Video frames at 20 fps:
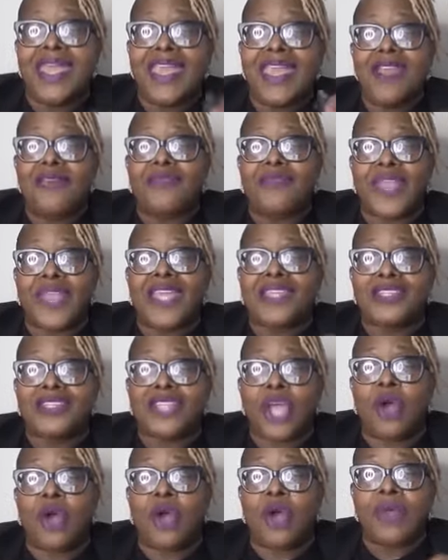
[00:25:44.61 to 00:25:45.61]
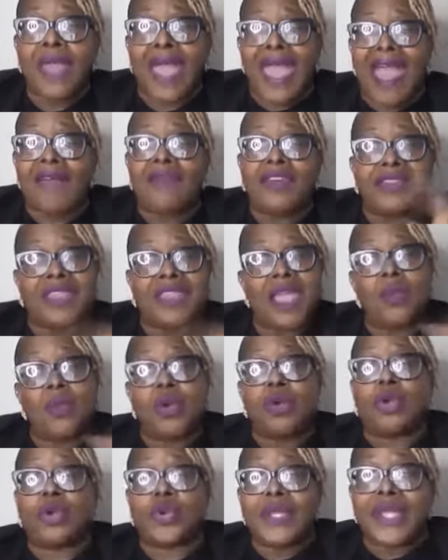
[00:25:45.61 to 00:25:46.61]
if they don't have it, they will
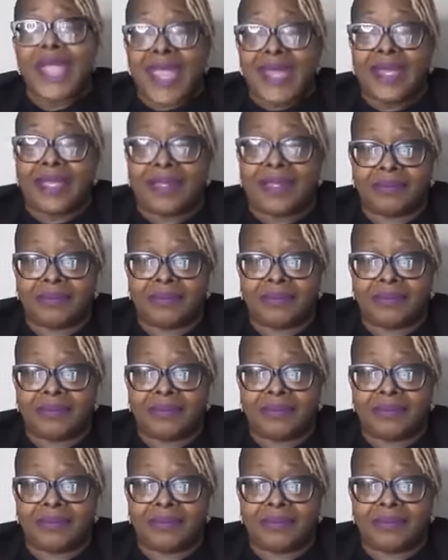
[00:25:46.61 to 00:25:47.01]
create it.